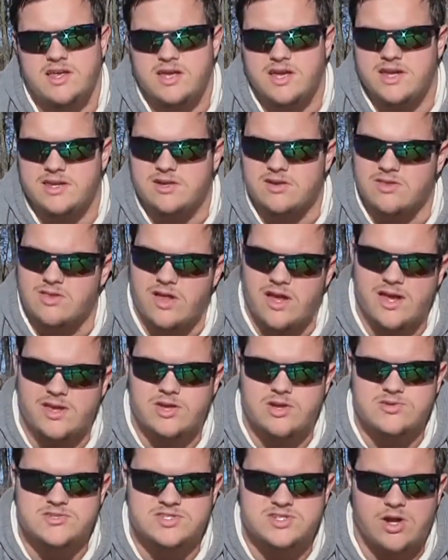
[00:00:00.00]
and your line
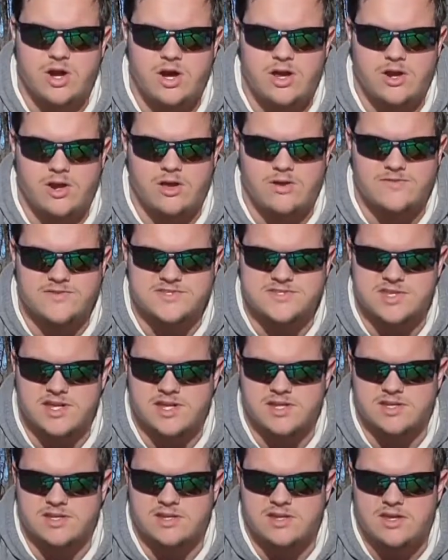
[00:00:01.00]
goes taut all of a
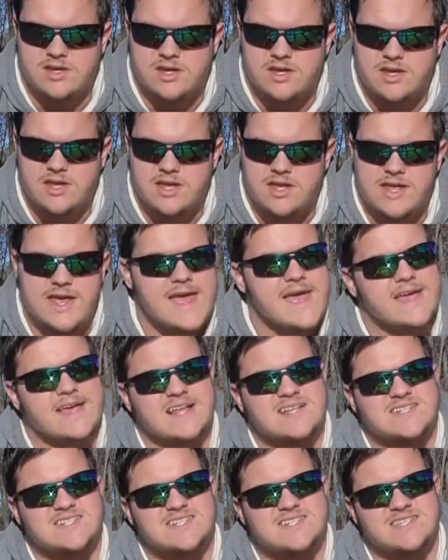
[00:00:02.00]
sudden, it
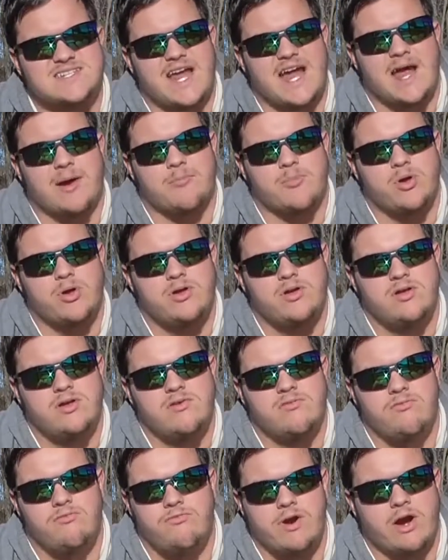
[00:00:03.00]
can snap
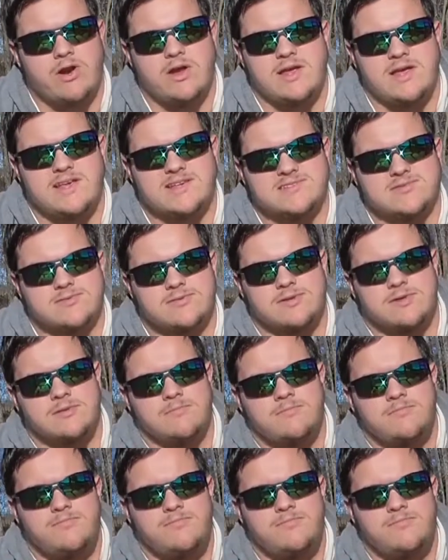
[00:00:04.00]
very easily.